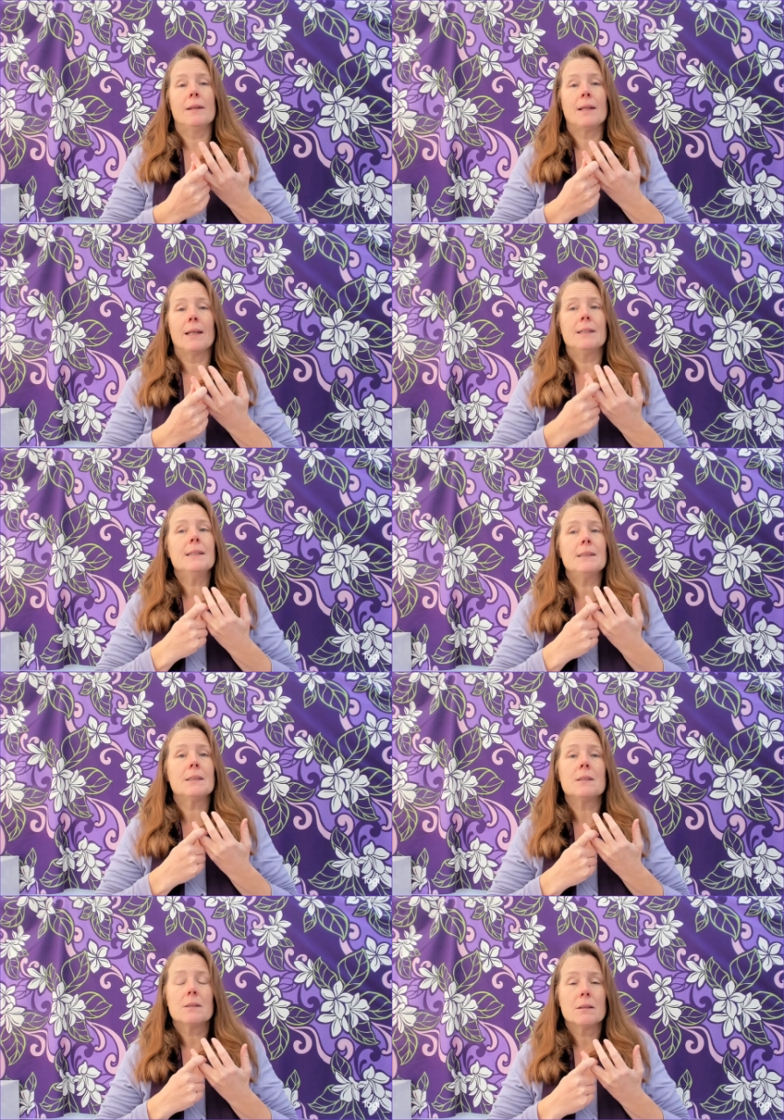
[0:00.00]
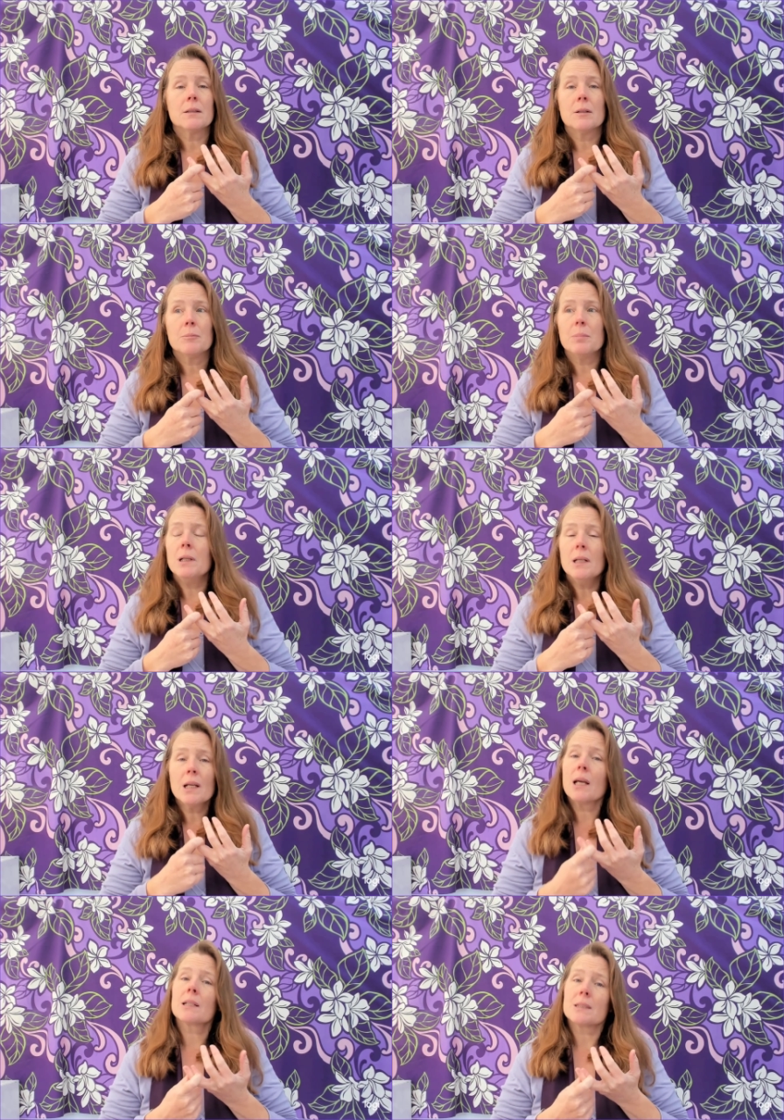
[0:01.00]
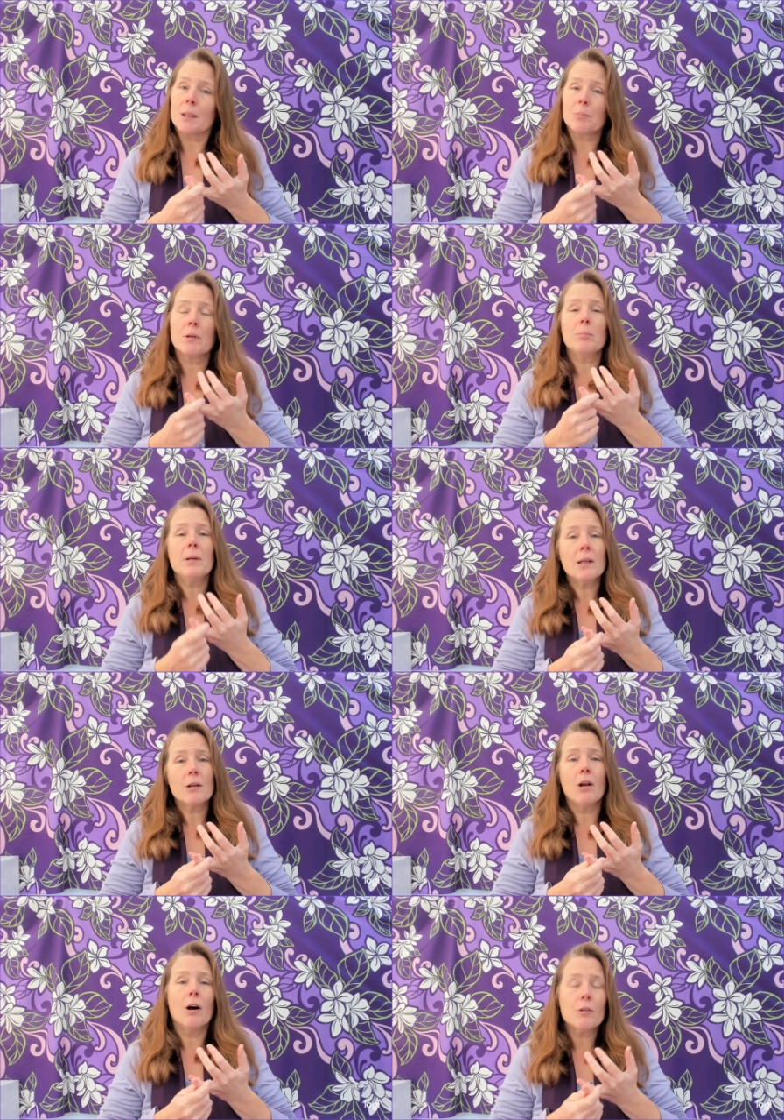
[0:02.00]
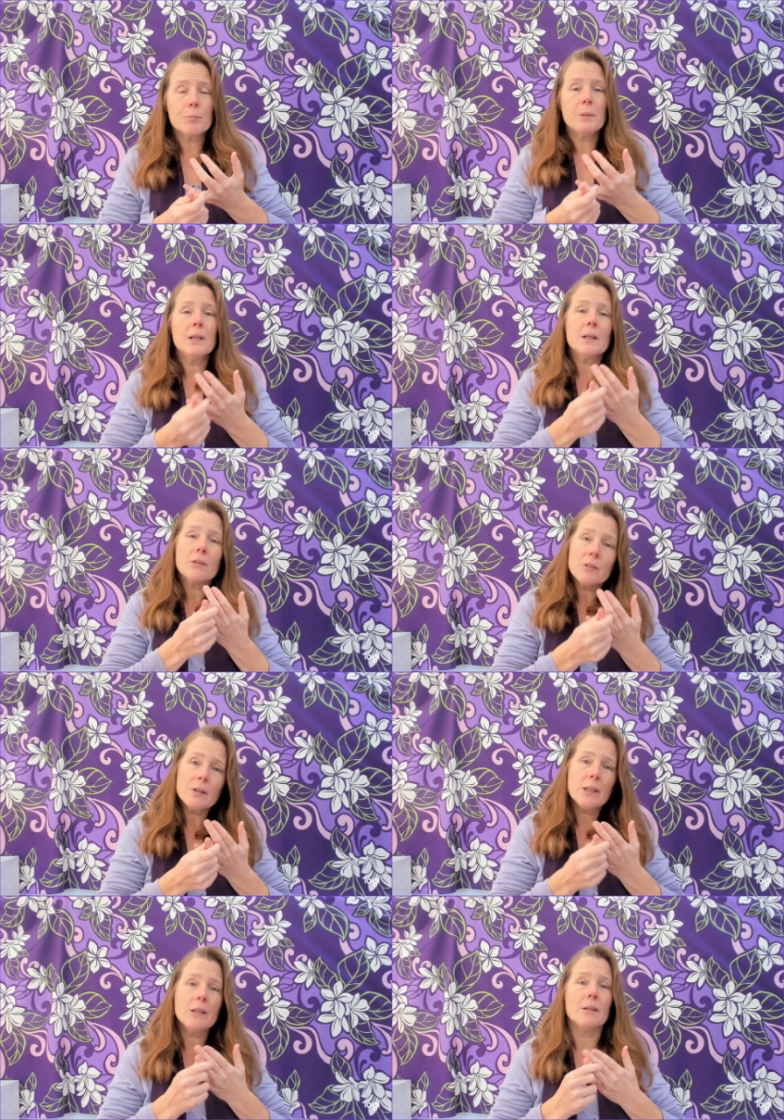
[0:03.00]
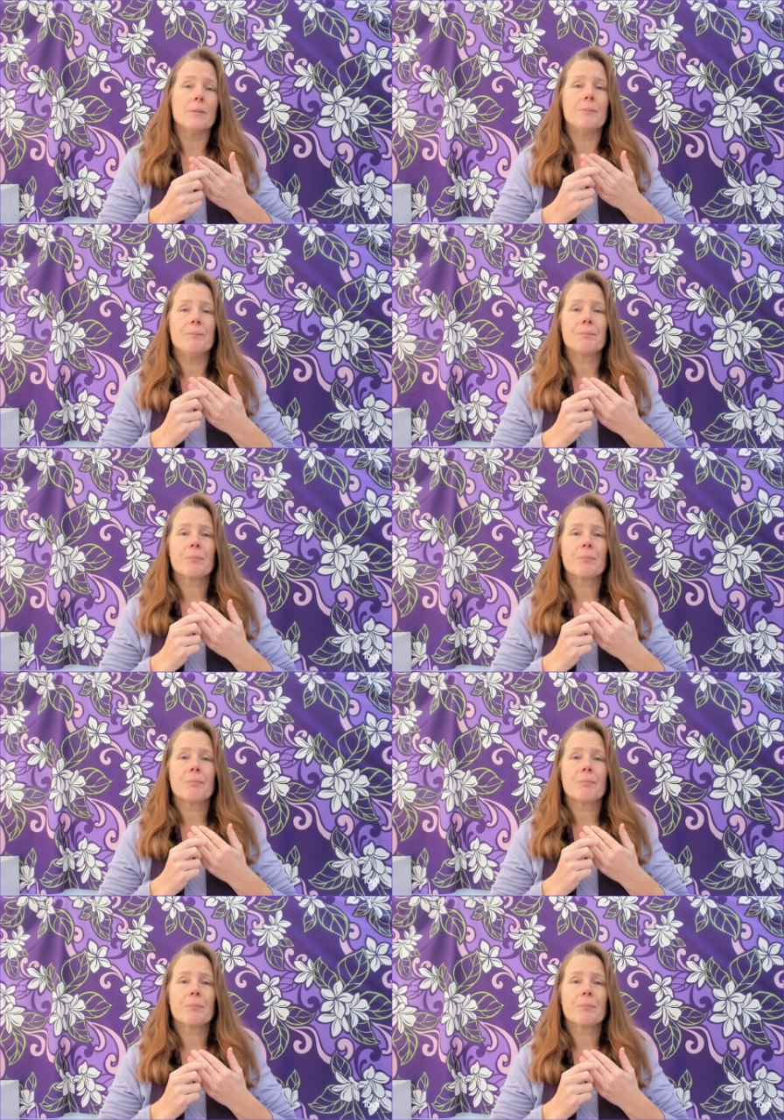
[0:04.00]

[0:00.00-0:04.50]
And that is being accepted, being loved, being seen.